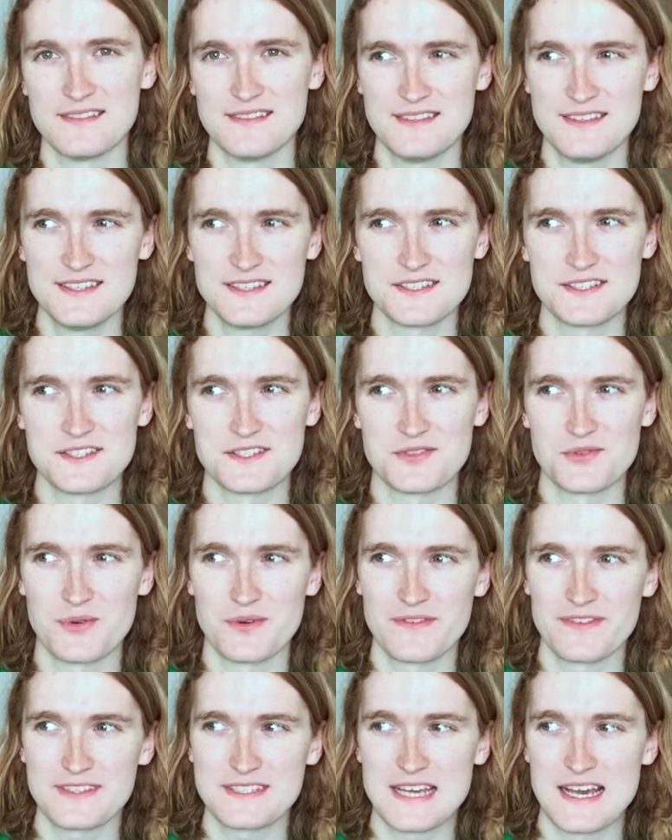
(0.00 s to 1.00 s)
this is sort
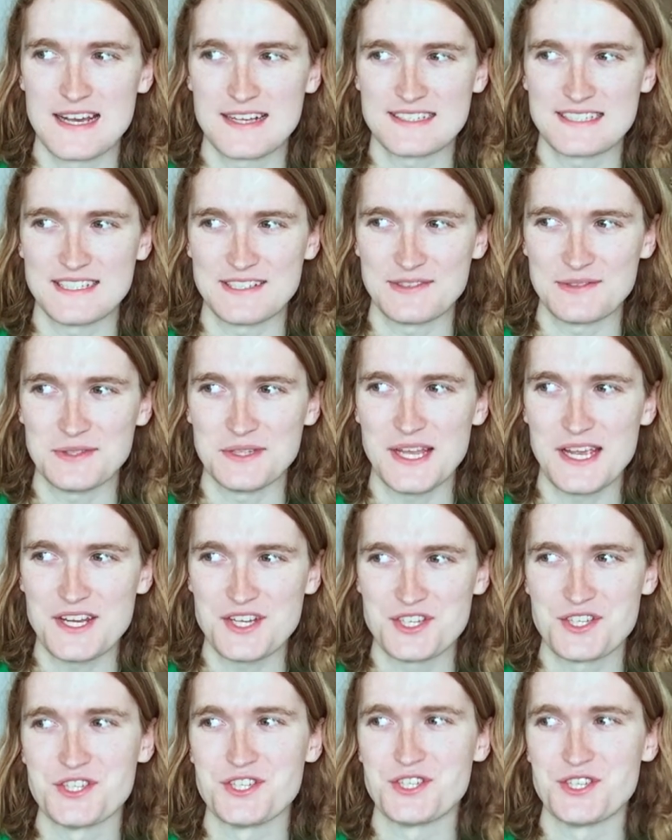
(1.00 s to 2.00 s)
of a toxic
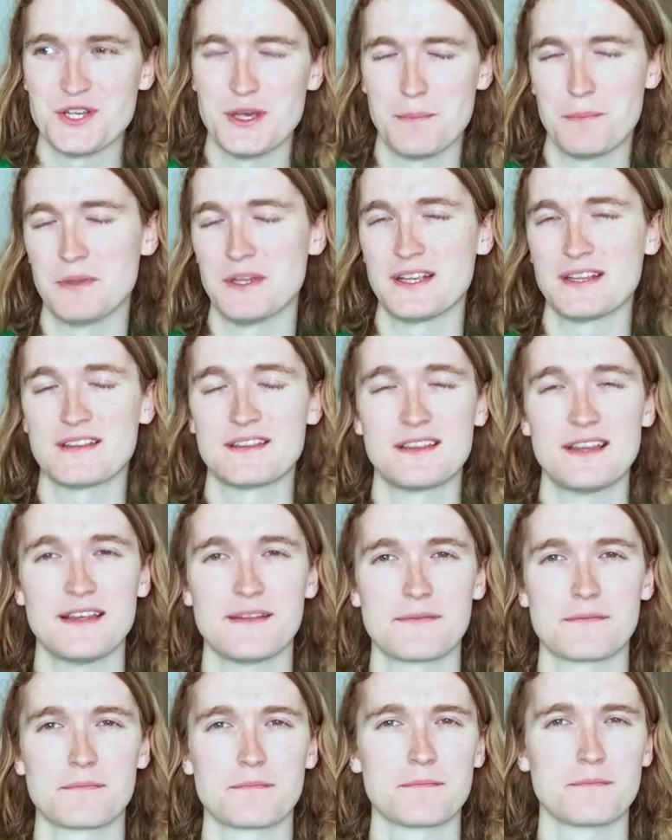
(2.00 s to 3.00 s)
relationship, like
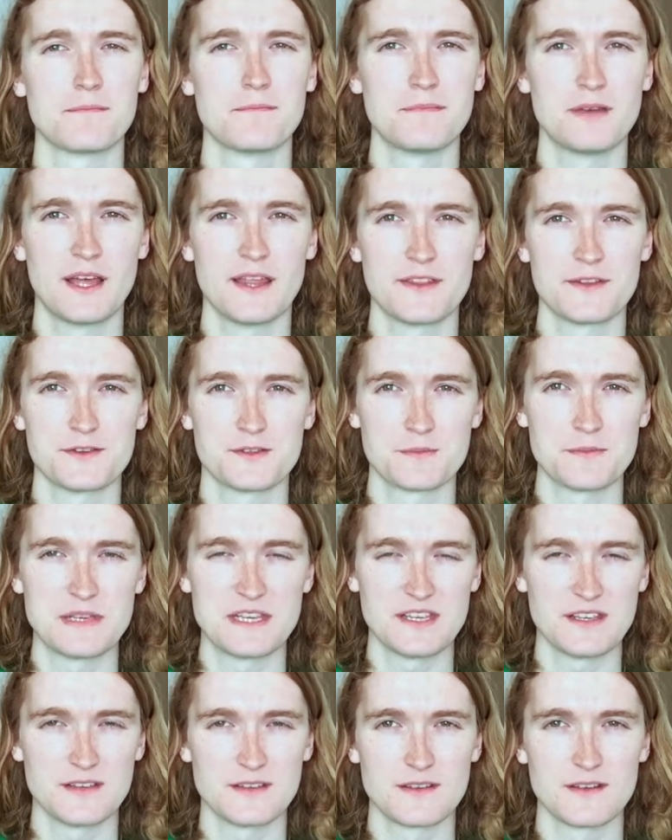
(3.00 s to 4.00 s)
that bothers
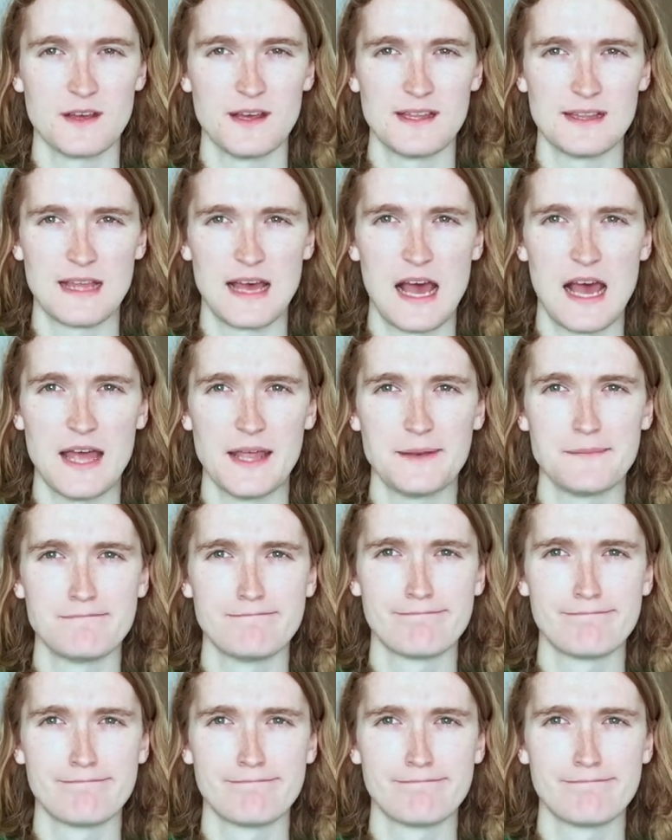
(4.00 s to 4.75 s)
me a lot.